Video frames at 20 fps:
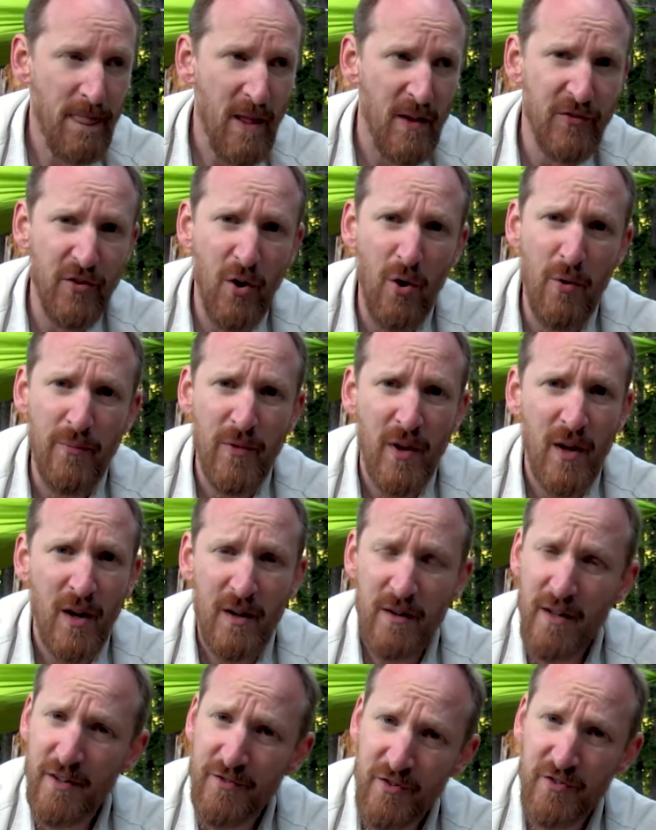So
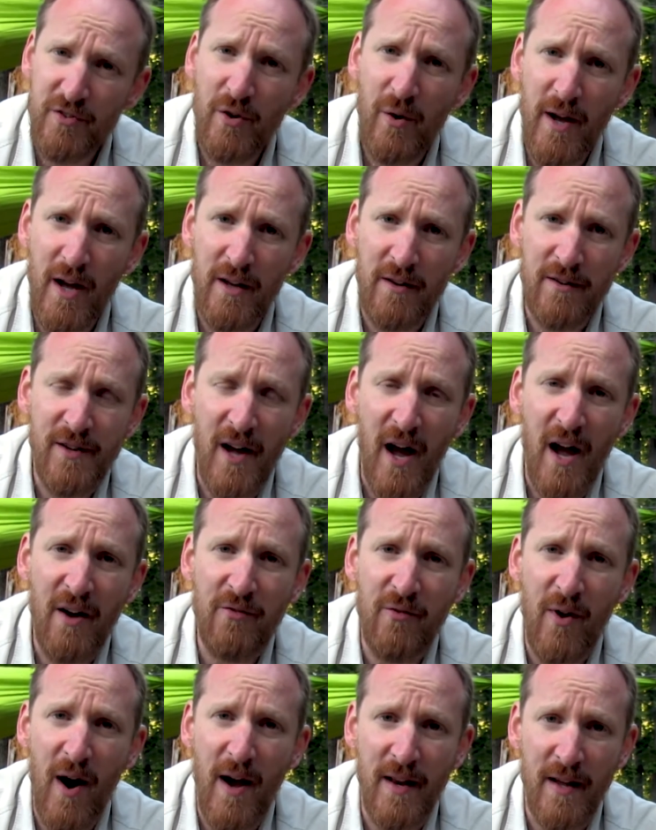let's just go ahead and
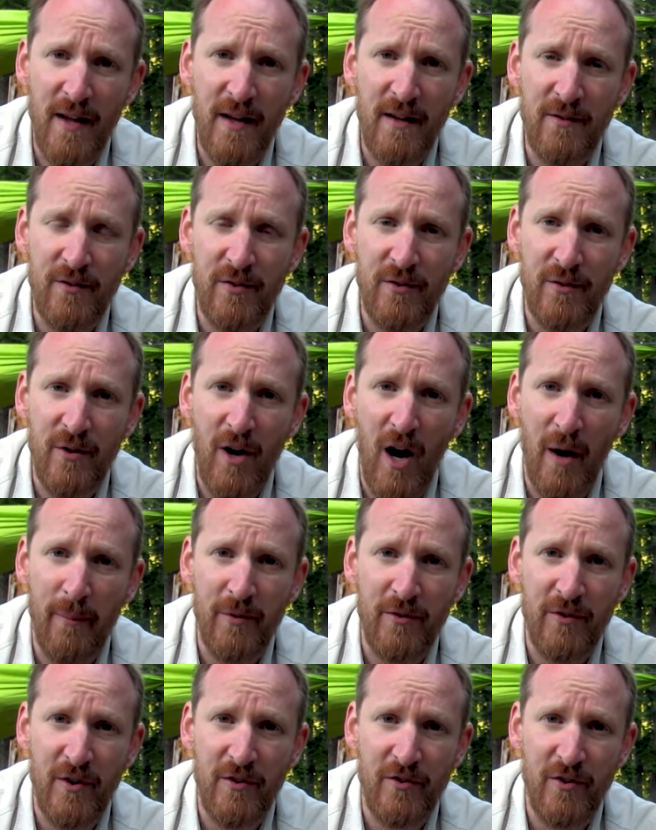dive right into
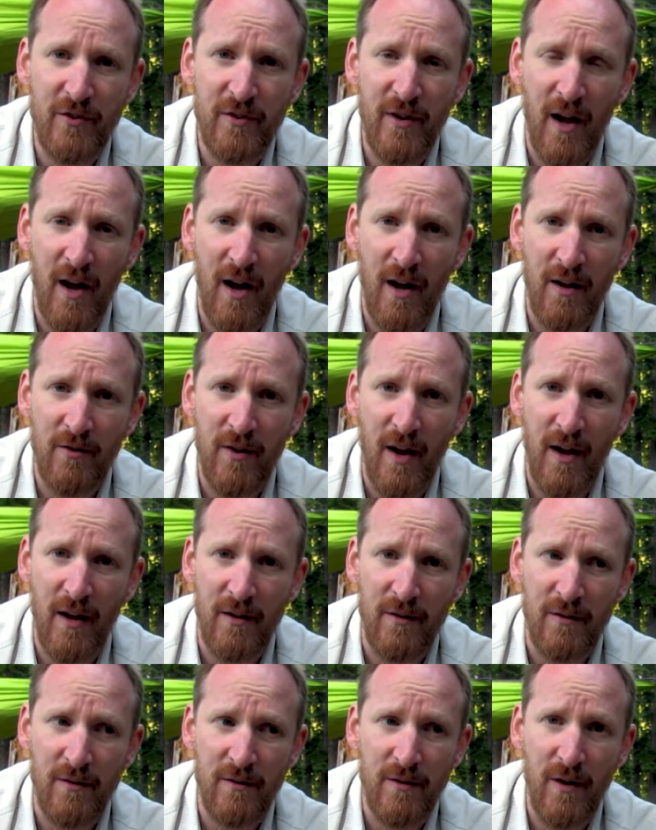composition
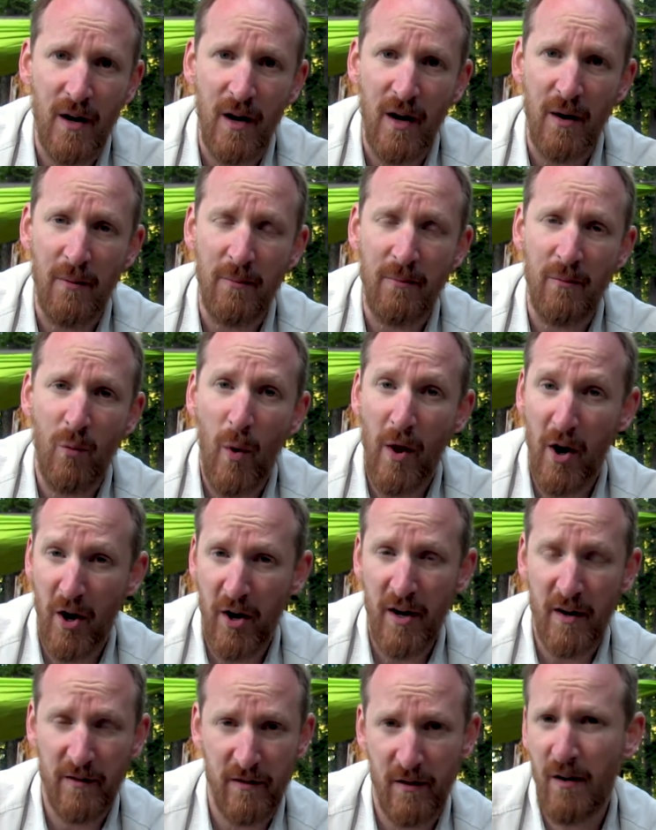and what
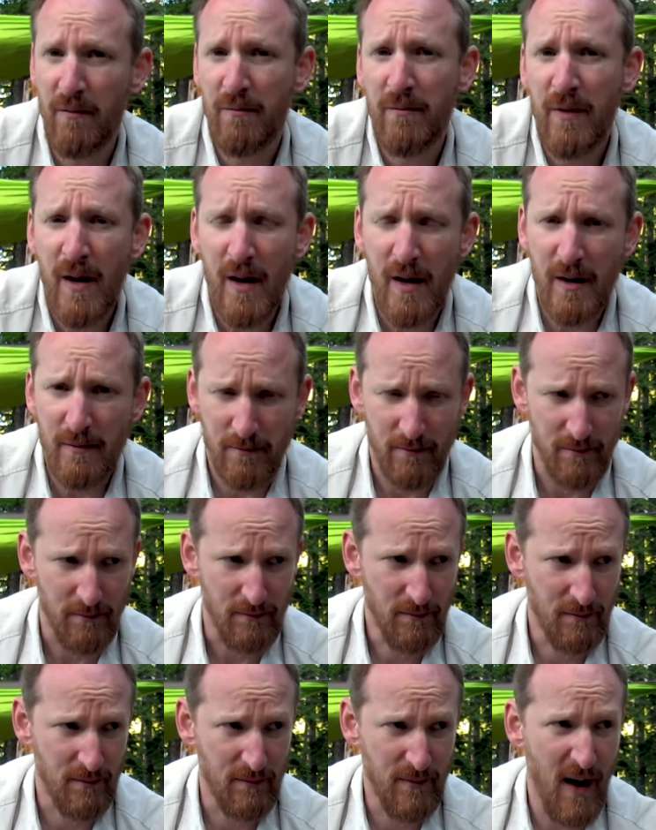it is. And
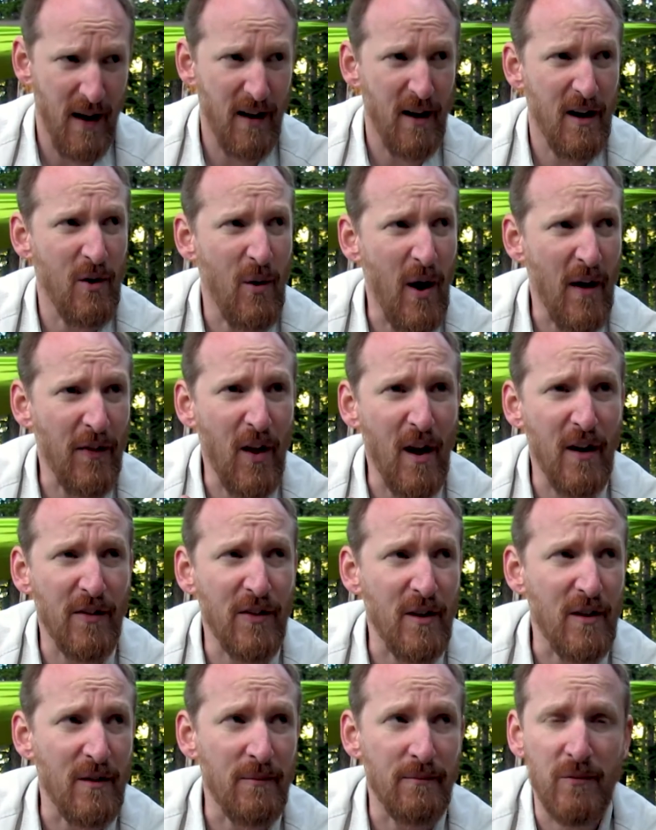
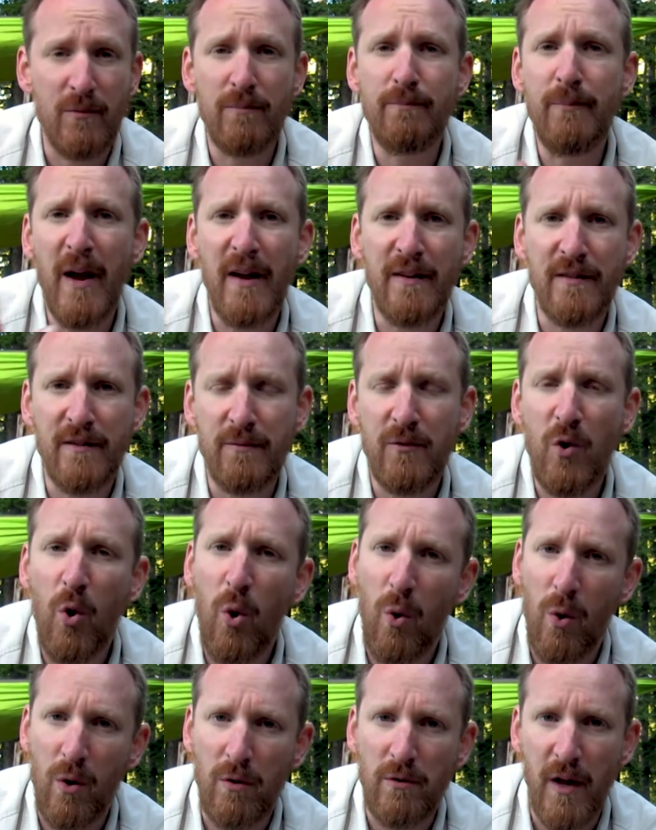at the base
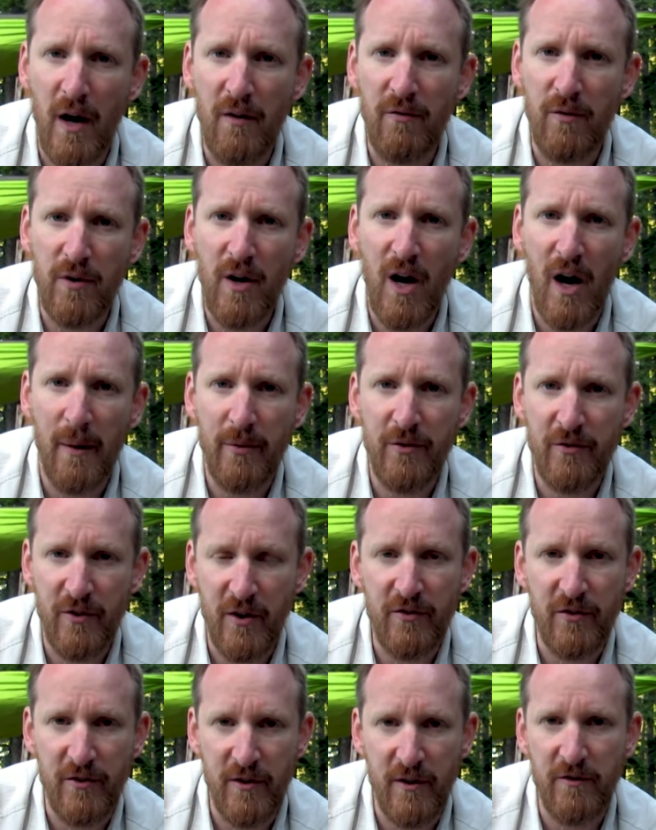core level,
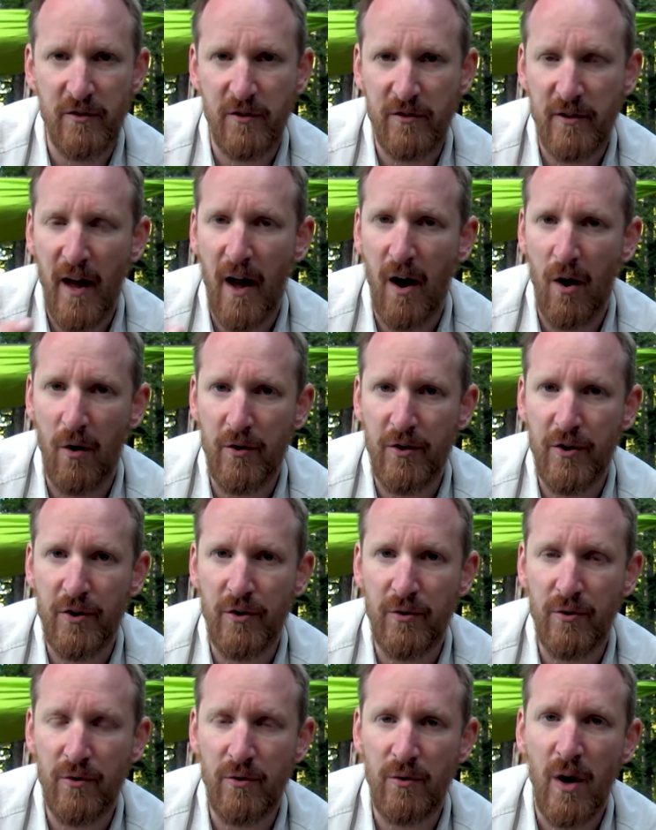composition is just how
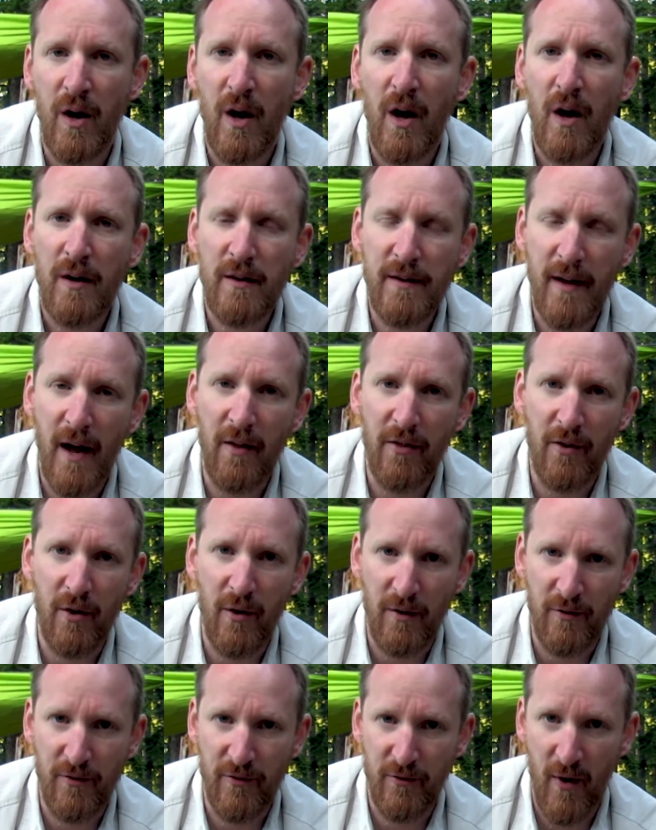you
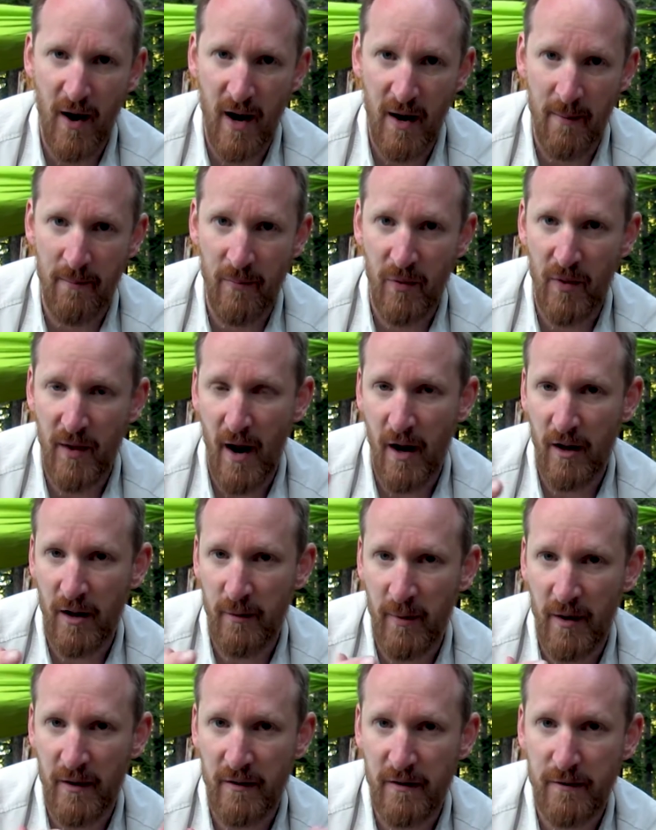gather and frame the
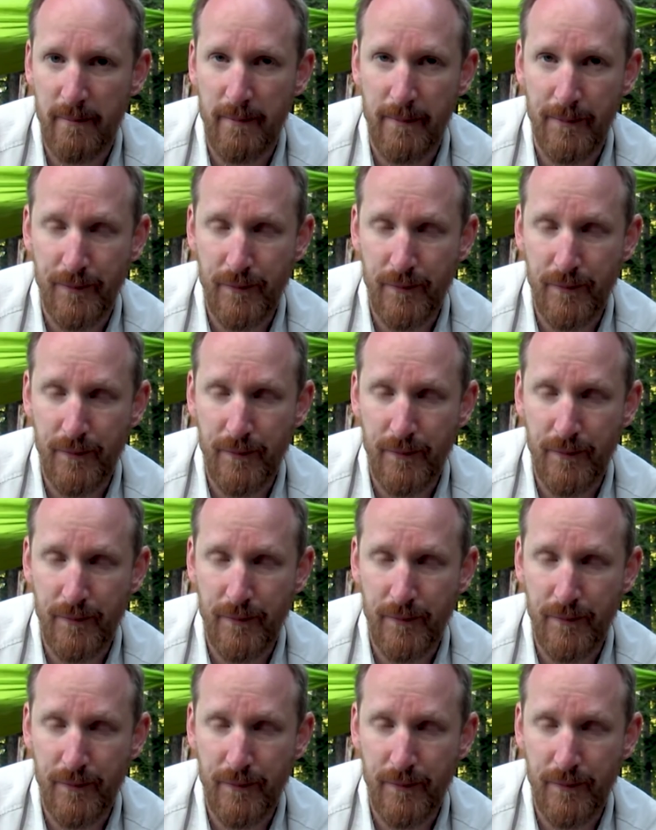elements